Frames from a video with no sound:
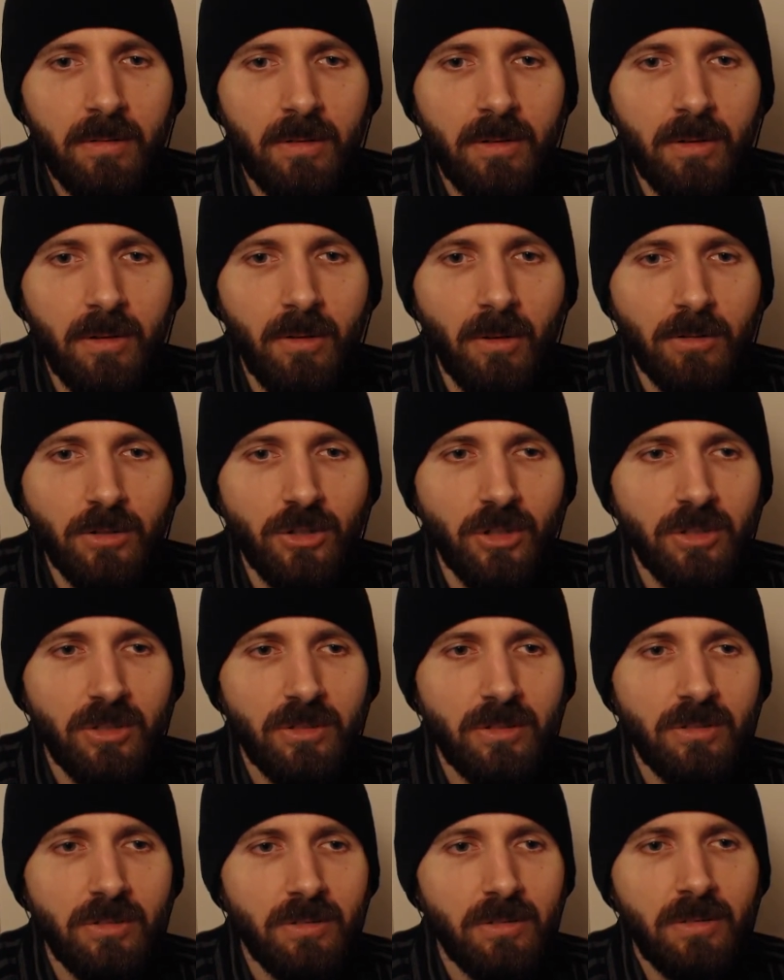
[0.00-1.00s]
And not
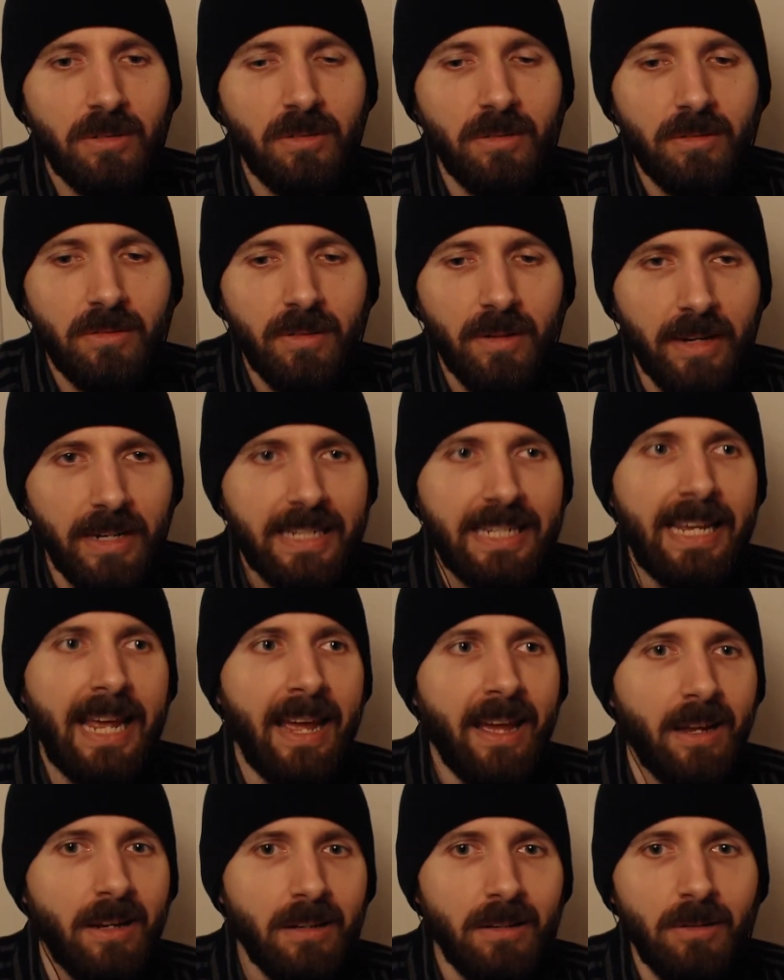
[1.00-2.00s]
just,
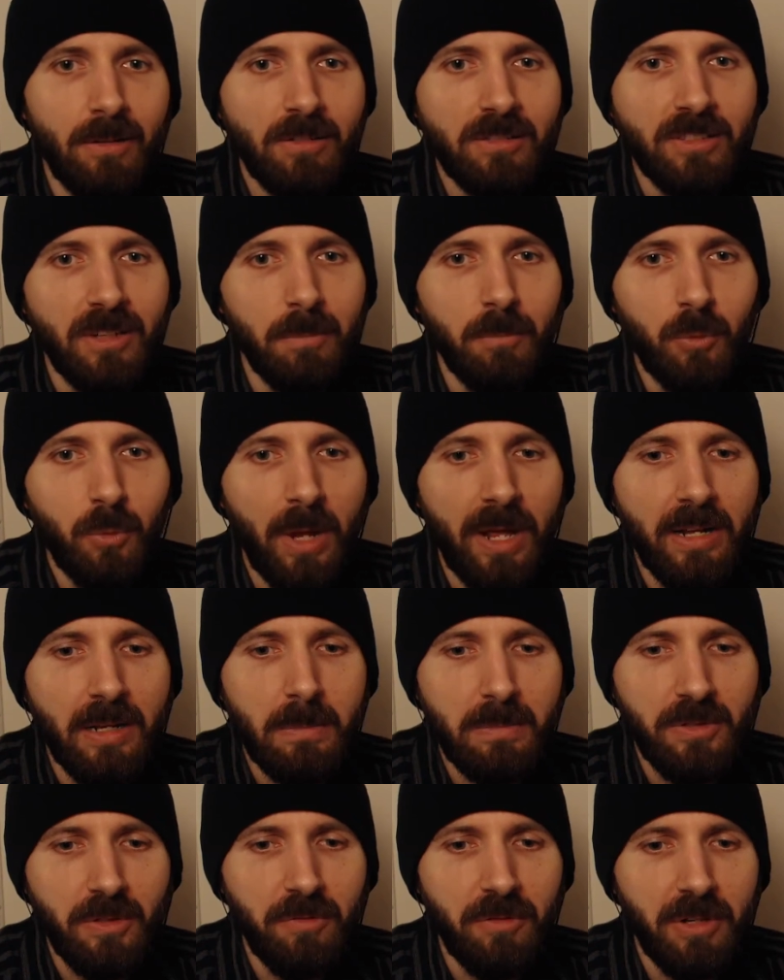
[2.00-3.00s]
again, some
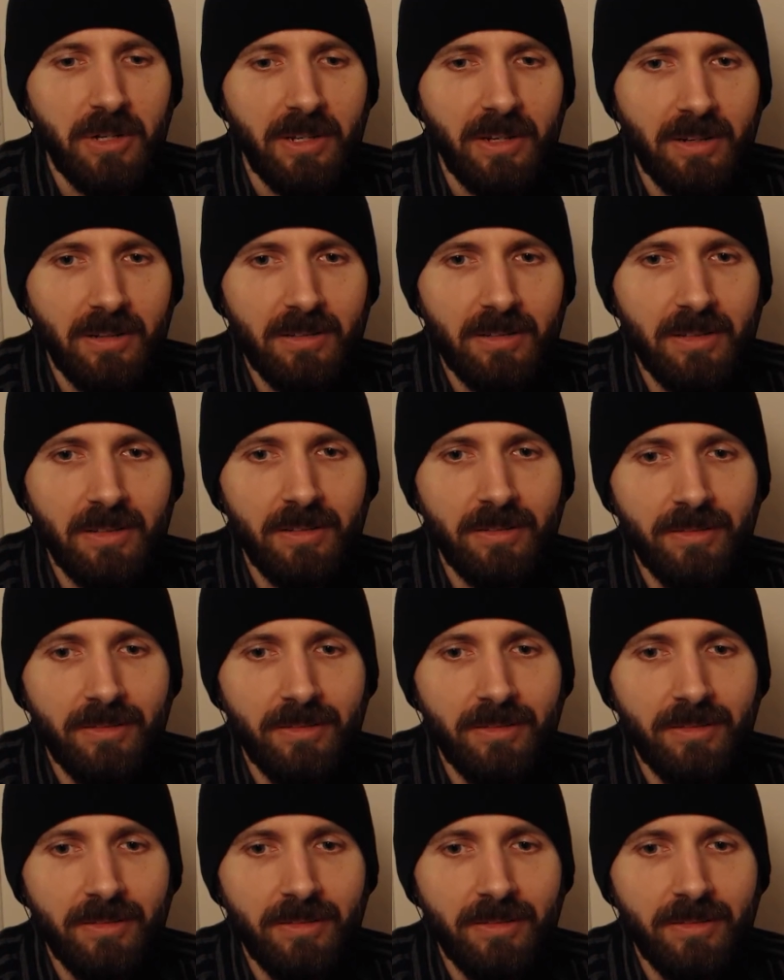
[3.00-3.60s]
random civilians?